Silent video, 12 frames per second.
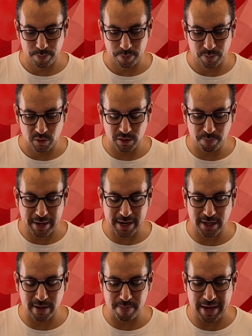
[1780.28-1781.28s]
just by a
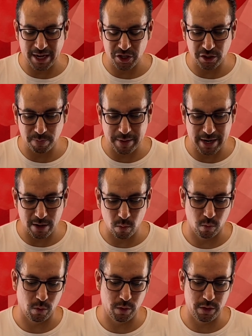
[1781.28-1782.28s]
command, just by a
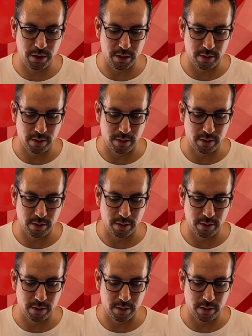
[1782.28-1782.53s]
word.